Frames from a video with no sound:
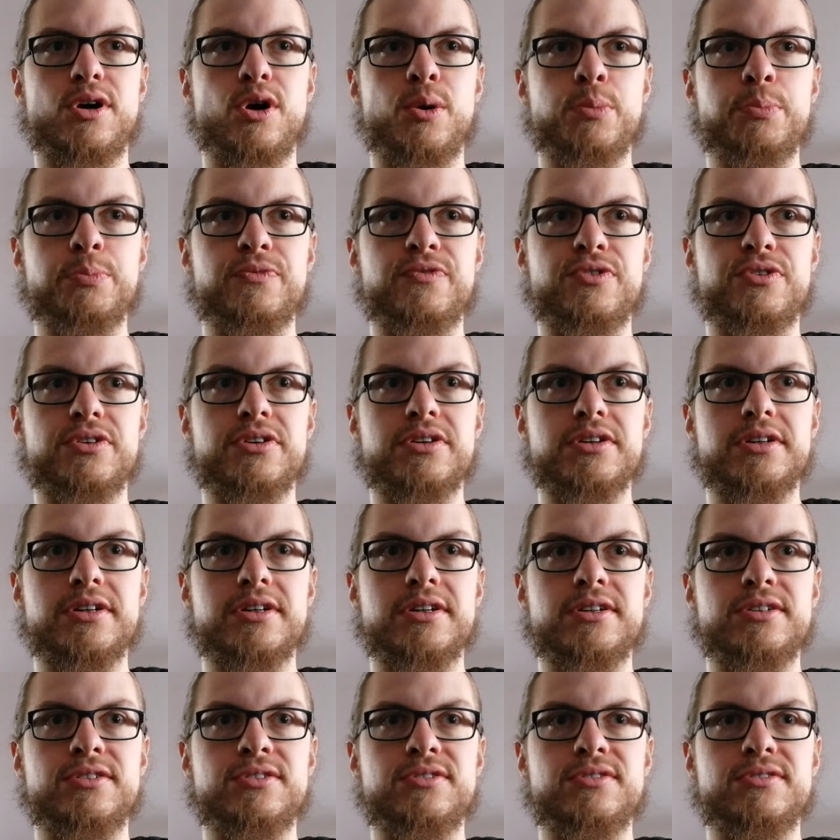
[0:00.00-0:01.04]
opt for
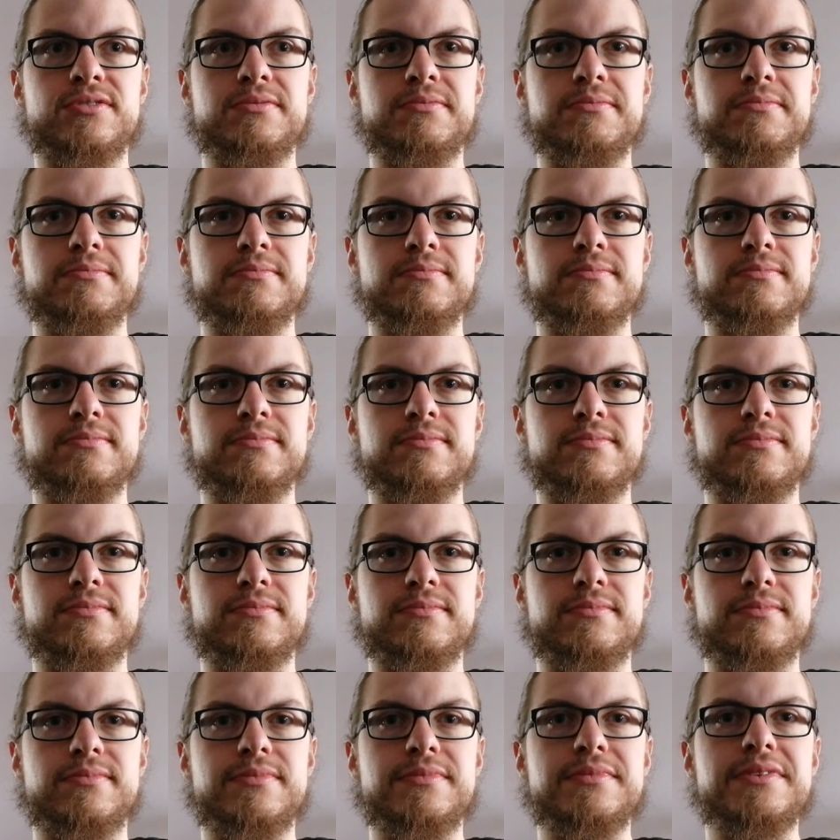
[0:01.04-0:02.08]
the
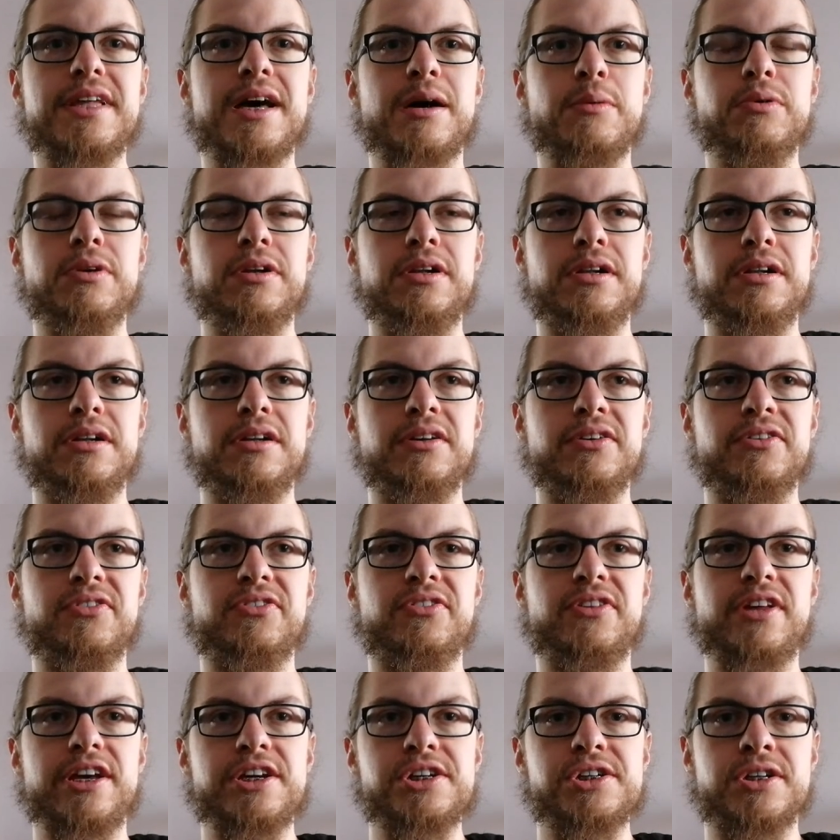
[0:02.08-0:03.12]
double
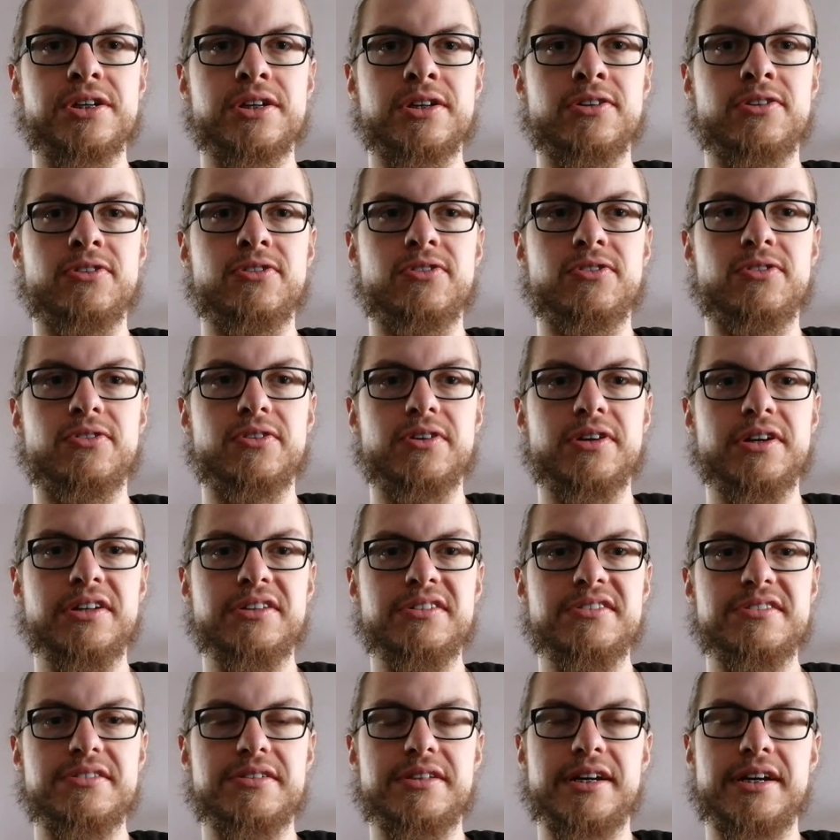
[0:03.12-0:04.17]
sessions.
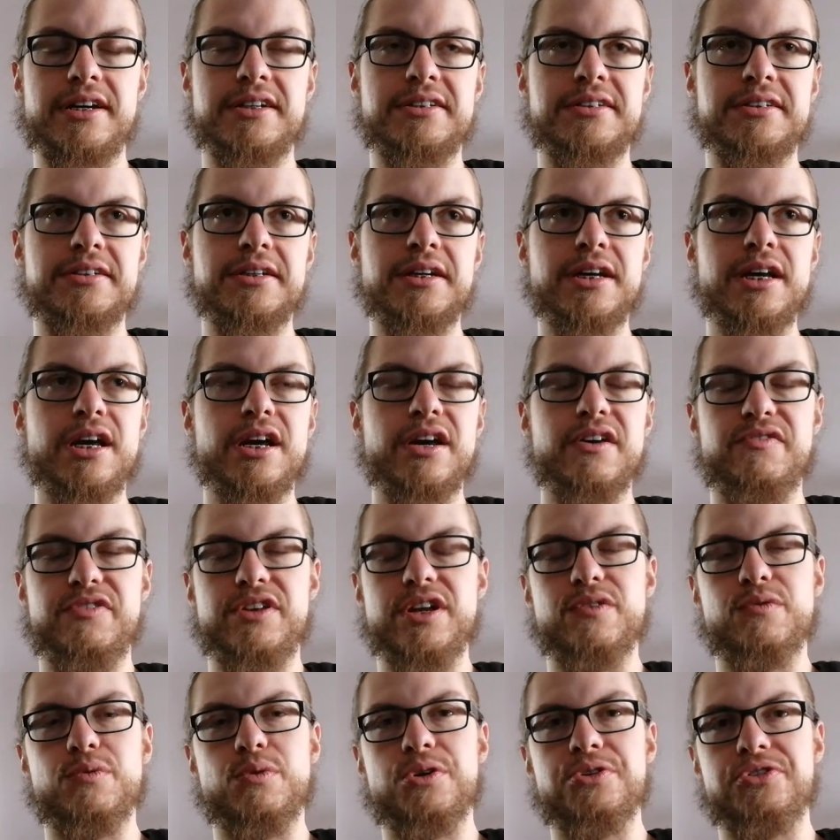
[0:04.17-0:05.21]
Instead, if
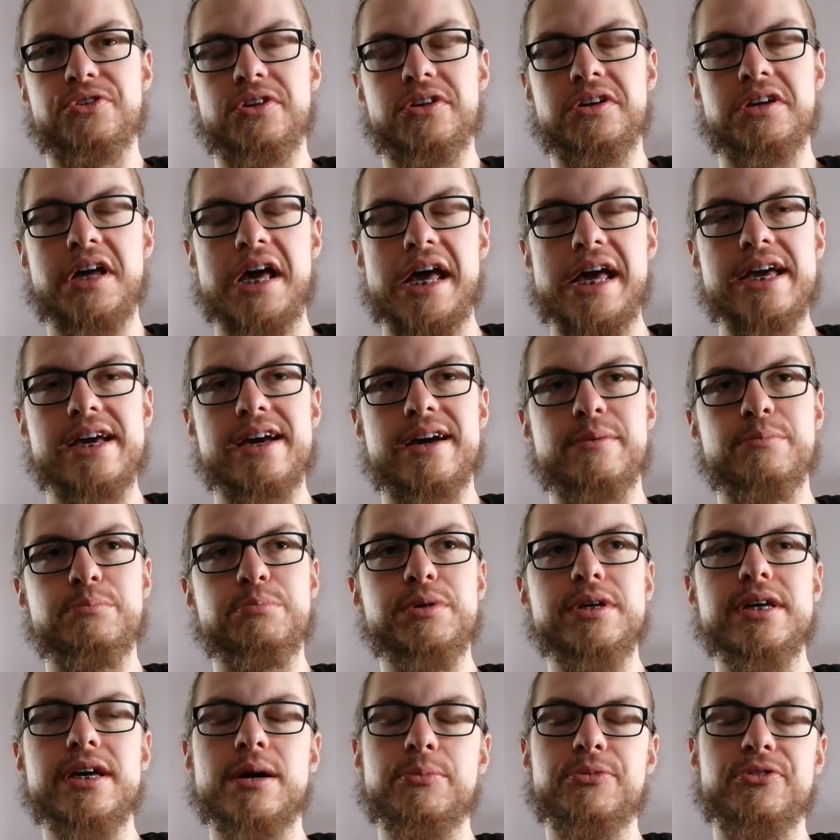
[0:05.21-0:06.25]
there was an AM
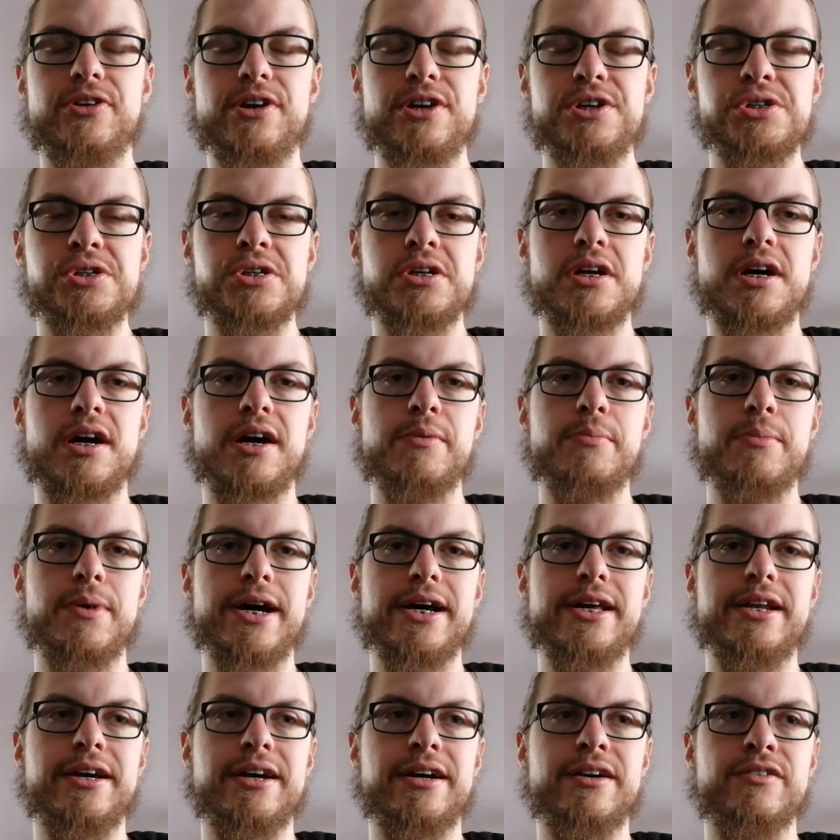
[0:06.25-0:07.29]
PM session, I
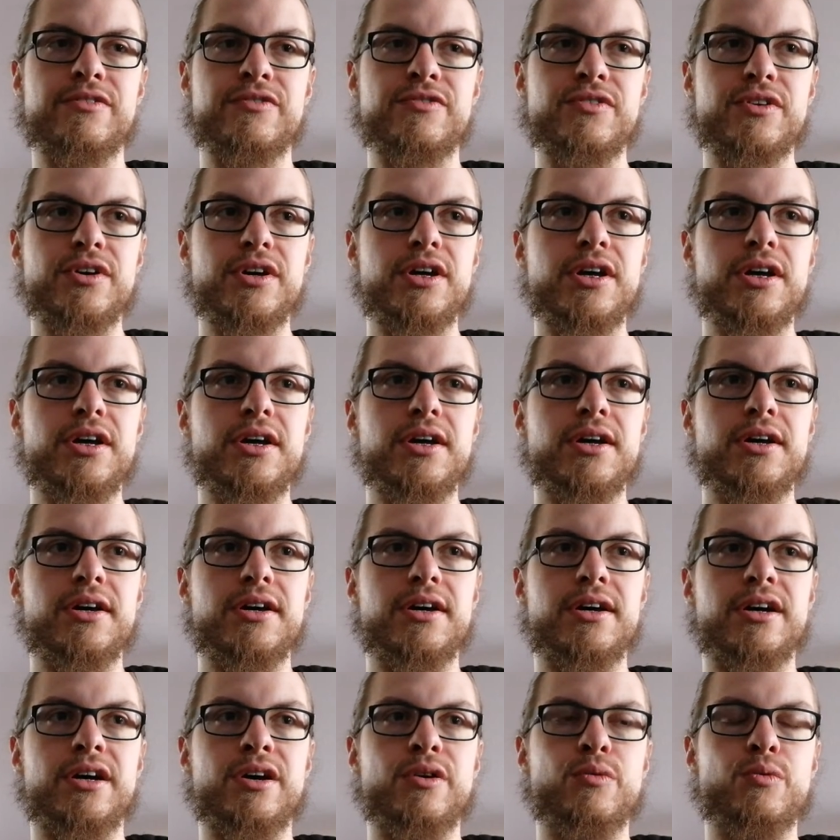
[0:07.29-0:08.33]
might have
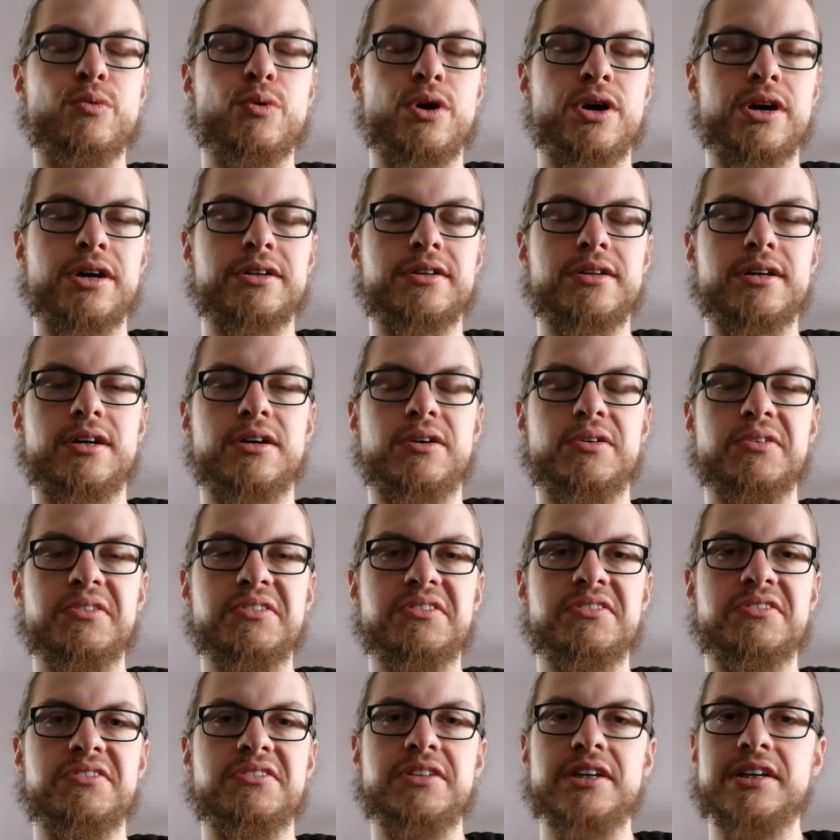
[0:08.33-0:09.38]
worked
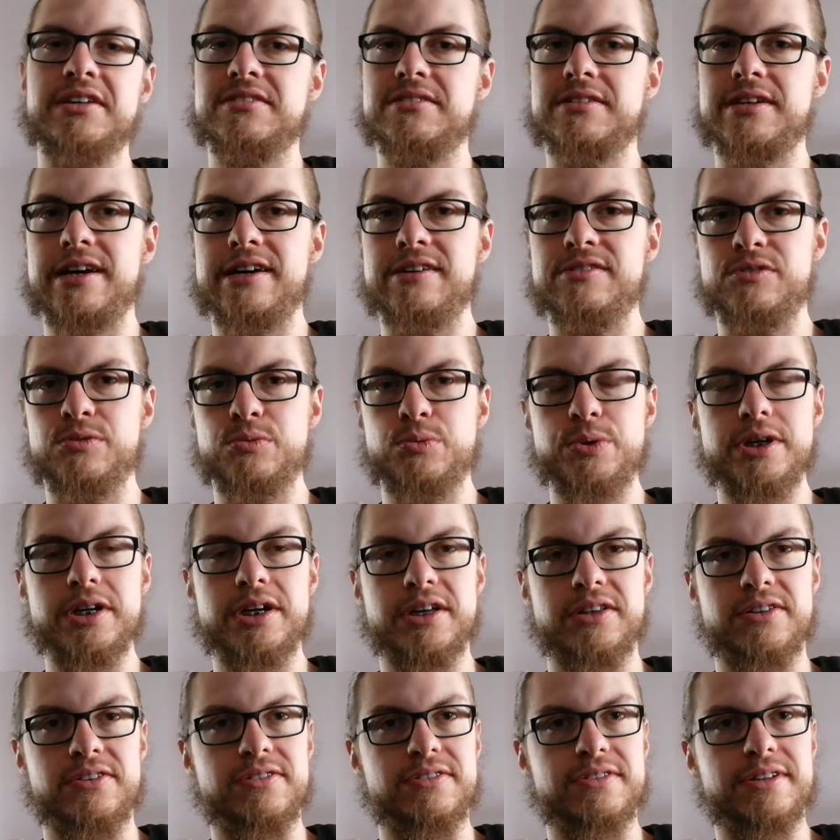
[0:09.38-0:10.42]
out 6 days a
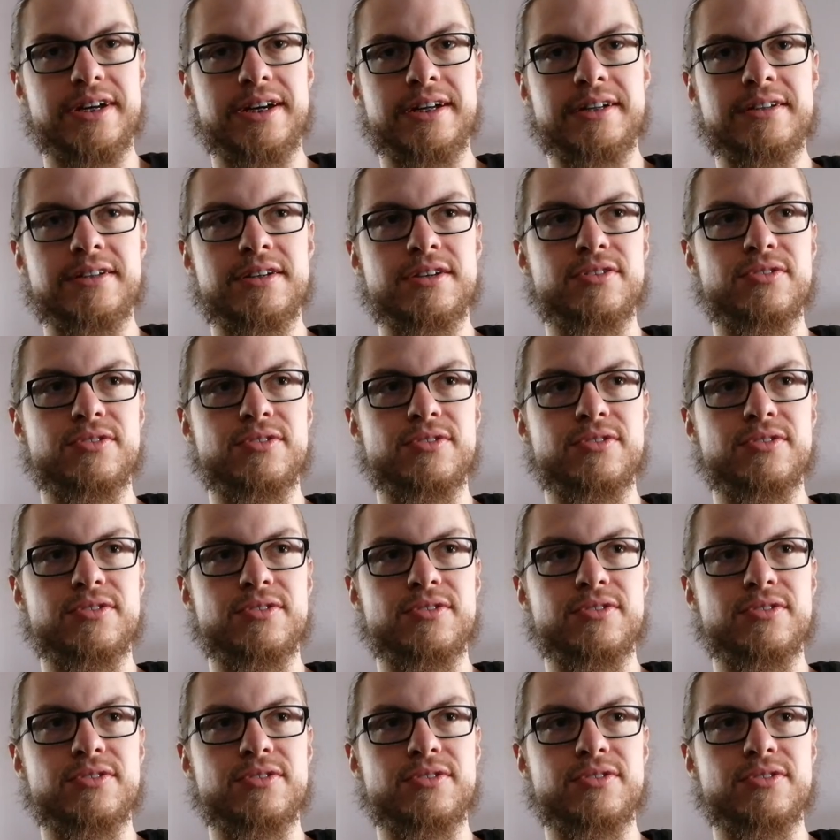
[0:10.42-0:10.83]
week instead.